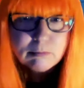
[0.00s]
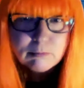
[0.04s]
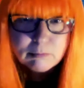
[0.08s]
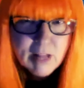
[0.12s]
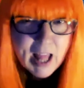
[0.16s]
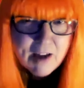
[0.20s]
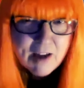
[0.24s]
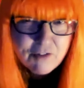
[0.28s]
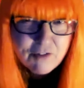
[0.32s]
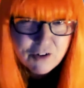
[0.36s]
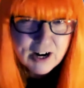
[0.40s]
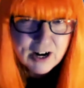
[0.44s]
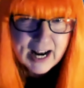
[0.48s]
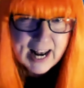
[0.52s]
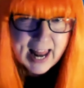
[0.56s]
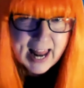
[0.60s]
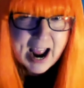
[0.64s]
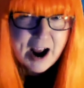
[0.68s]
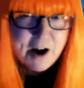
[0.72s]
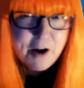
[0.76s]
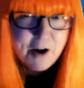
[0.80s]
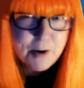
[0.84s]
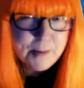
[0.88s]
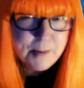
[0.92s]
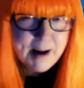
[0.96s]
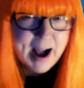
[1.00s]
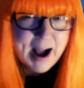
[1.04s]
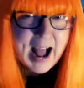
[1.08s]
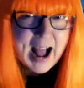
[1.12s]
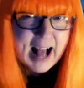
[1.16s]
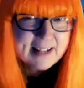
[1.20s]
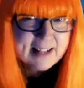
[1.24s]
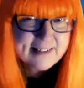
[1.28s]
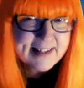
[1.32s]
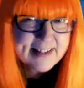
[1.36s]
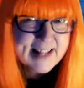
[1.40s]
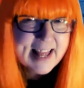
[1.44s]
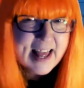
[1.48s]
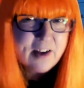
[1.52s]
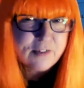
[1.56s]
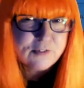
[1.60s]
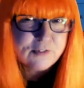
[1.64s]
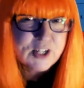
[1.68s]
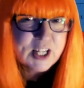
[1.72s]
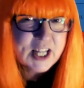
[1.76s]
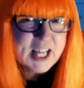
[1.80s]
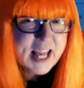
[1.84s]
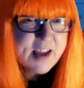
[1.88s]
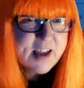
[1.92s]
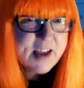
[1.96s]
never allowing
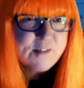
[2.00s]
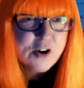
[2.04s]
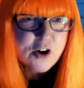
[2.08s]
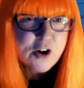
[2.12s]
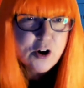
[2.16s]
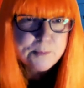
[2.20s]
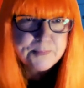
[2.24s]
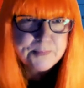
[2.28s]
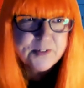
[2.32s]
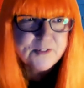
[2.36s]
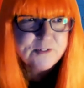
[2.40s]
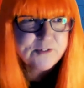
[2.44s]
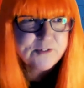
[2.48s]
myself to give up